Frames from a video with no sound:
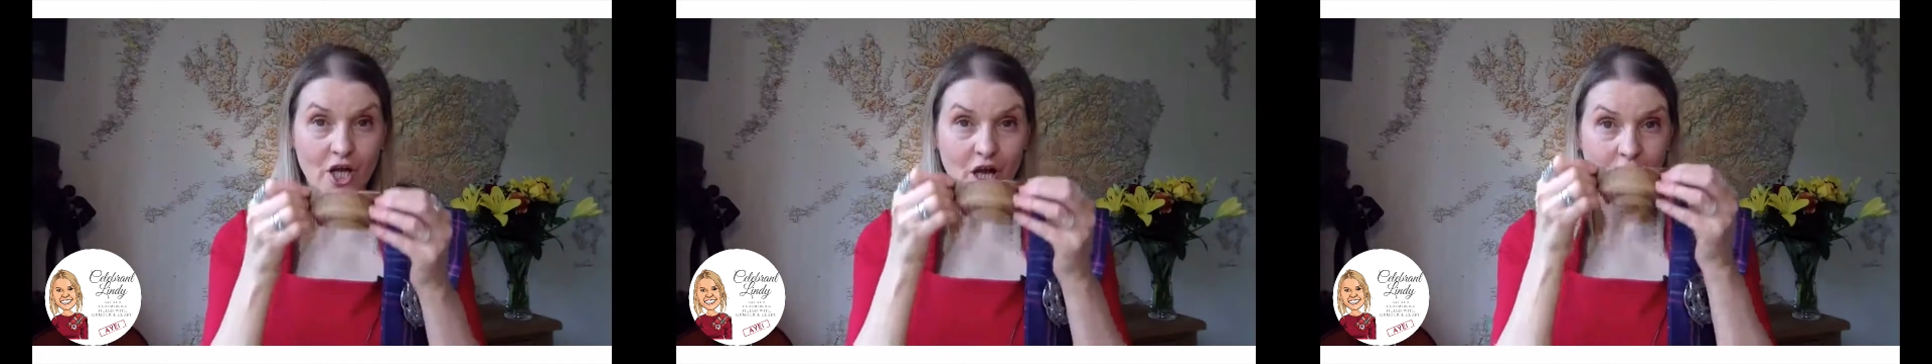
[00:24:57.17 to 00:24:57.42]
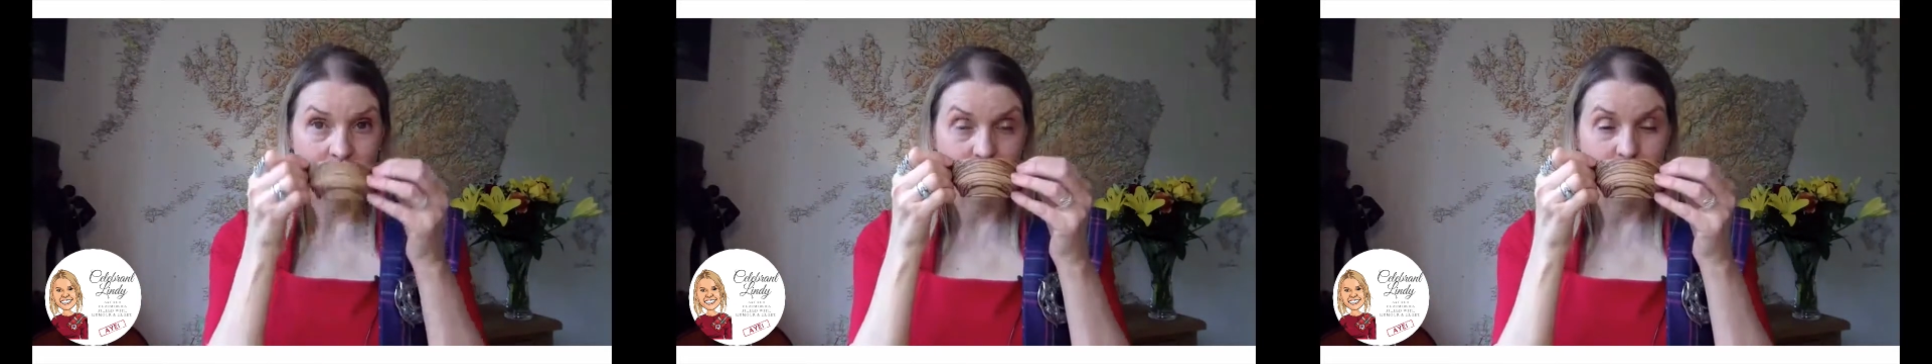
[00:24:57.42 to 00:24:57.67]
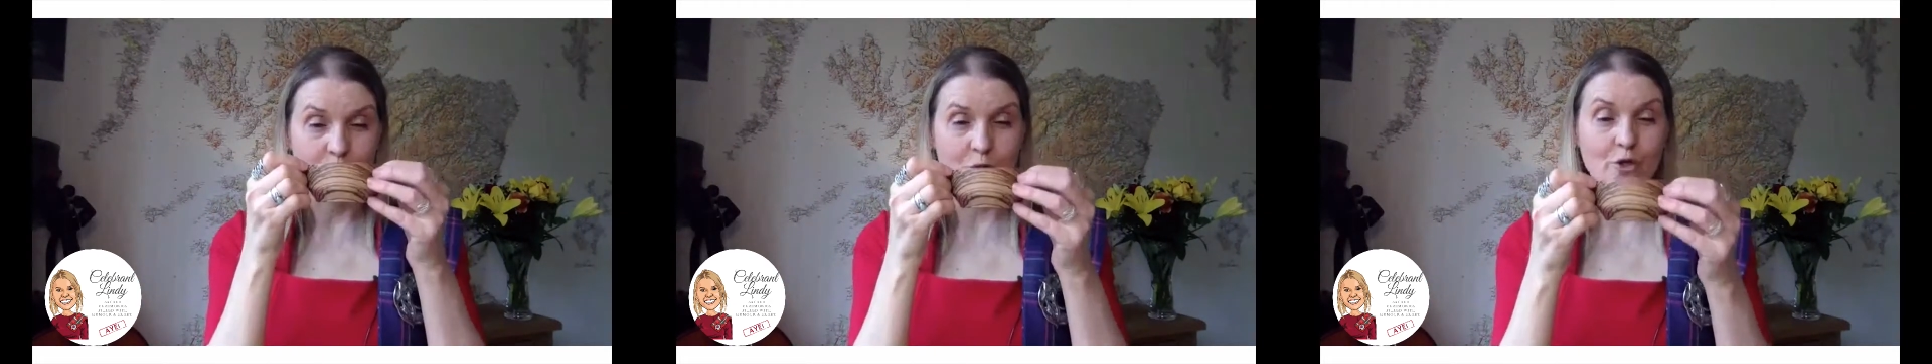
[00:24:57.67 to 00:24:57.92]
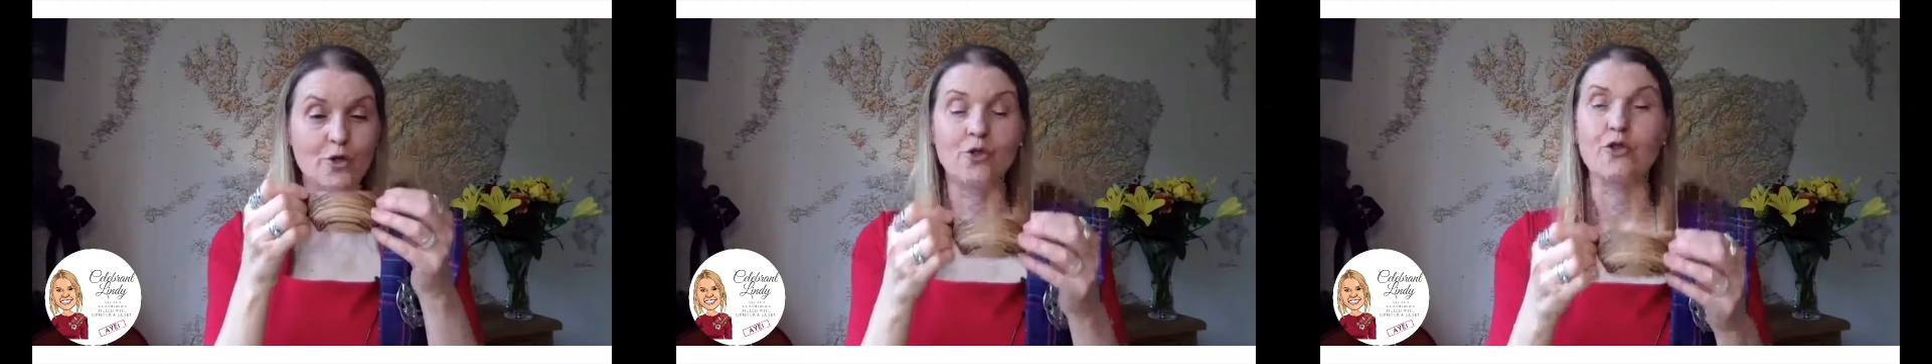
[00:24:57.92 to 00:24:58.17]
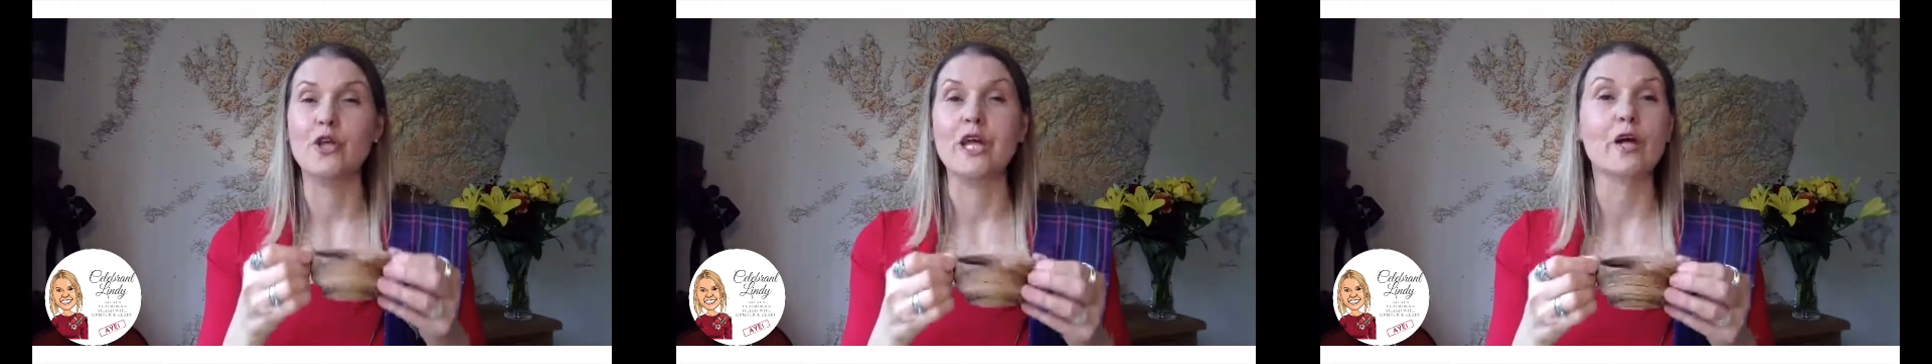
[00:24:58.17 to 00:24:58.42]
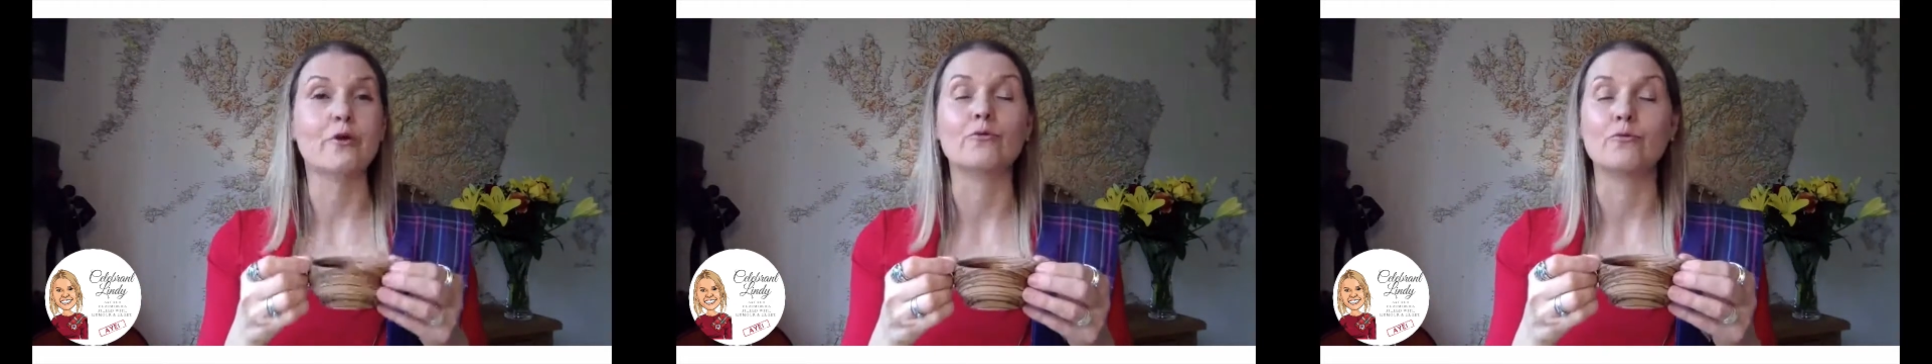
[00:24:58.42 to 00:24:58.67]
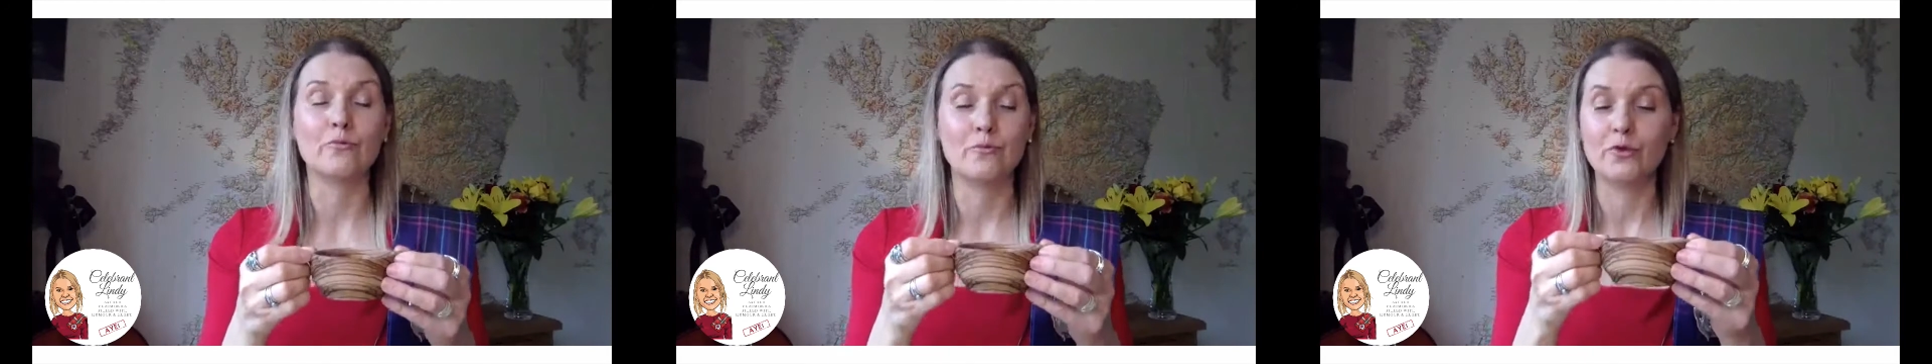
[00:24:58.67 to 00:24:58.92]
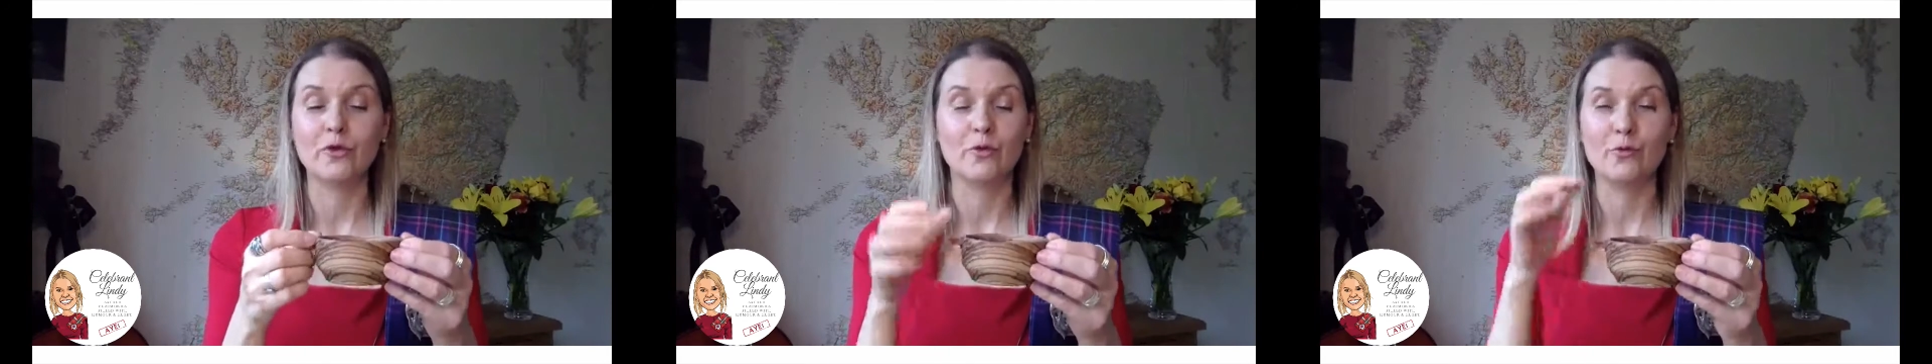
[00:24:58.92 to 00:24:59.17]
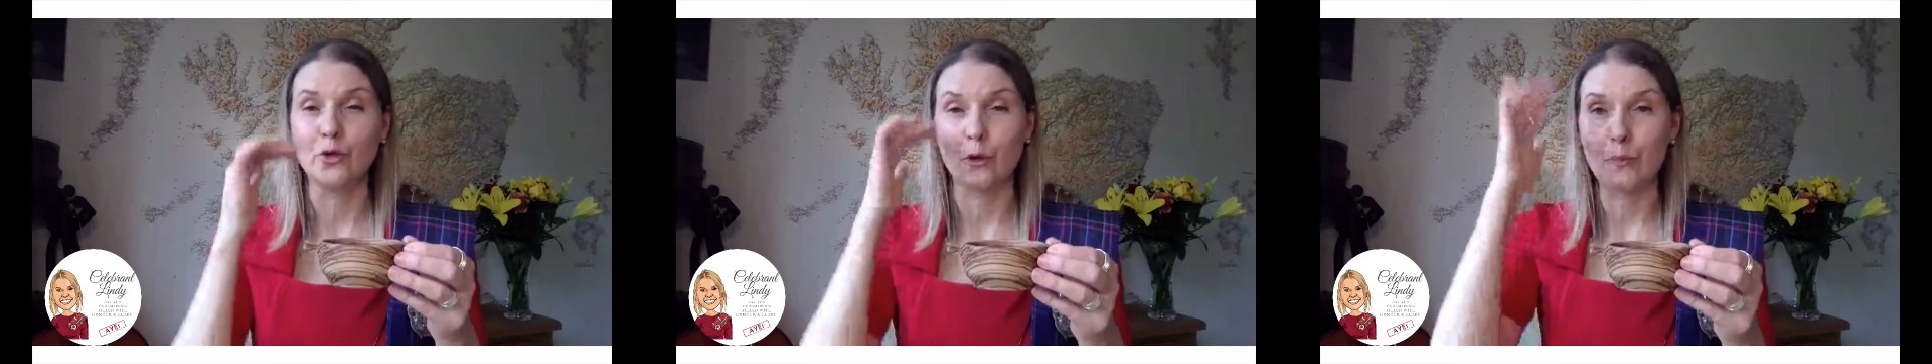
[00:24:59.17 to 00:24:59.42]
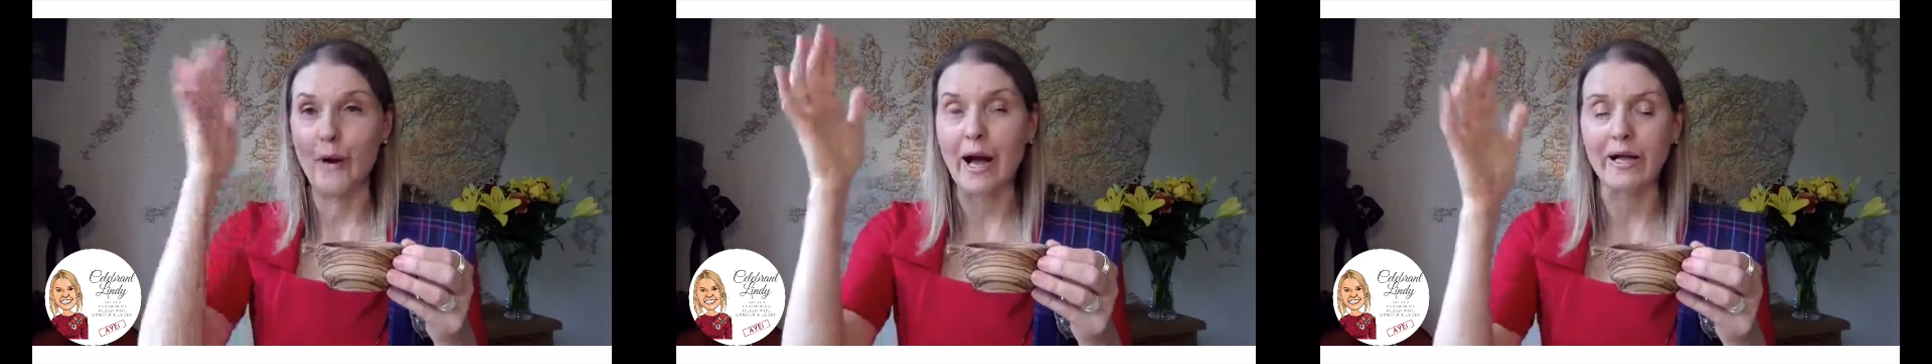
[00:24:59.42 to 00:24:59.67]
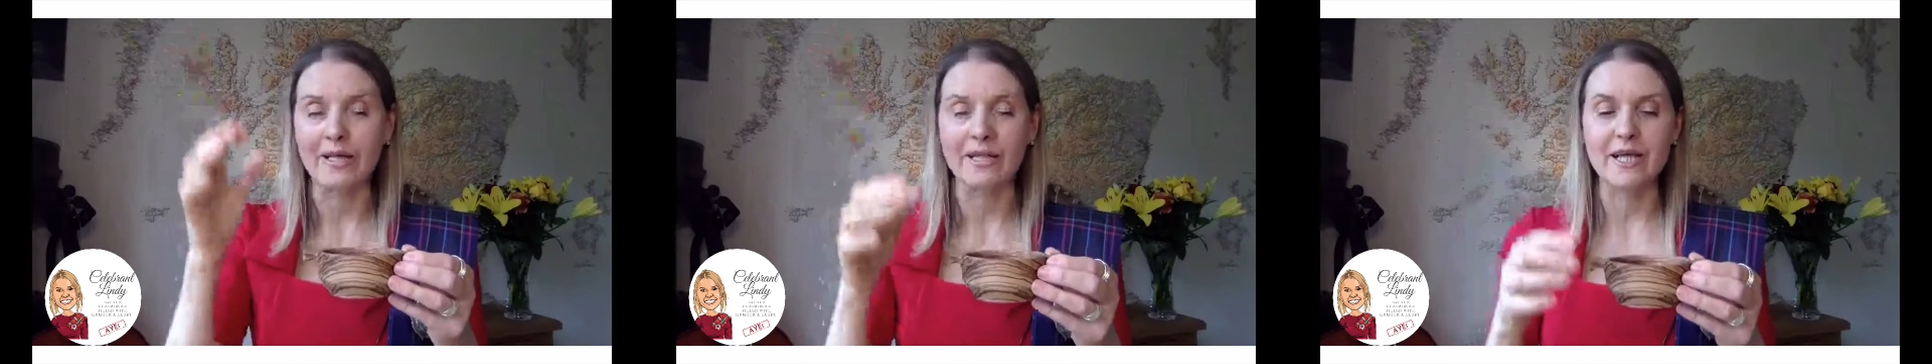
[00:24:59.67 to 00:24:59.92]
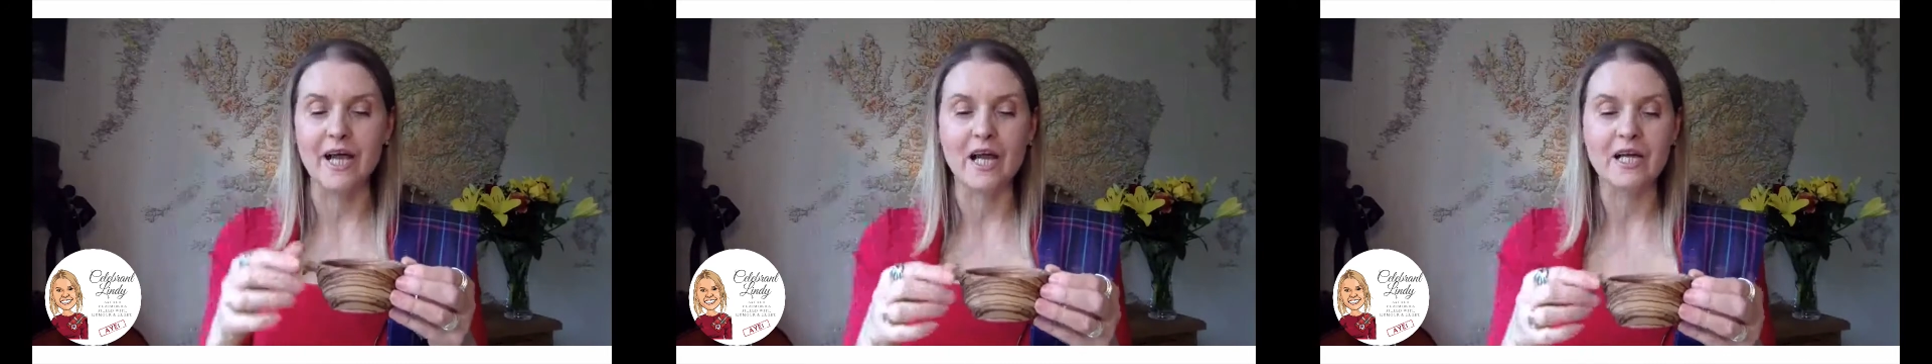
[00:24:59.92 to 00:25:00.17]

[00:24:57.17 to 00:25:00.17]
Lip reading: and you're back there